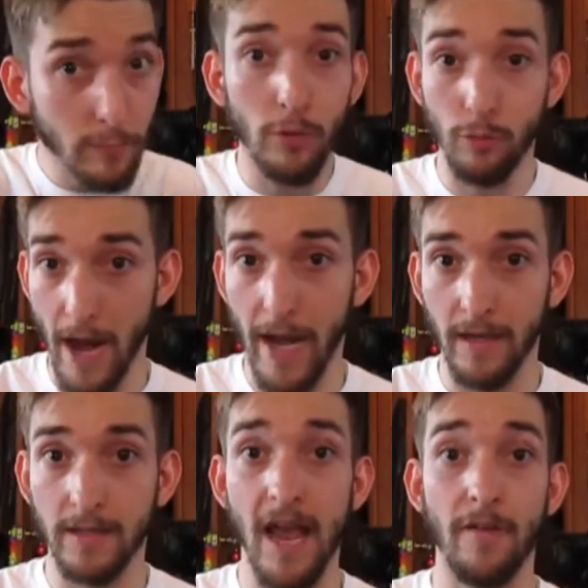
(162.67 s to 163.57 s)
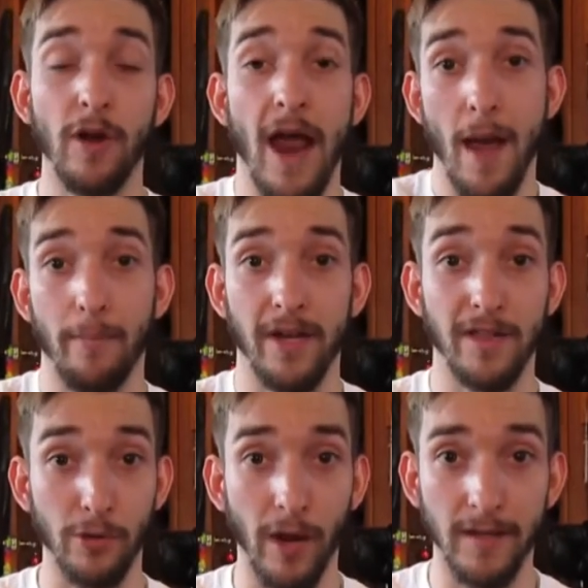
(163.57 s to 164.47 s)
parade to ever happen
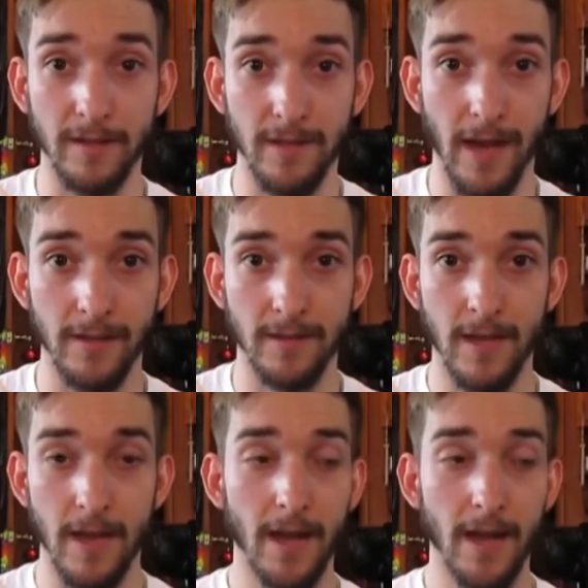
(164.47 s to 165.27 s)
in the United States.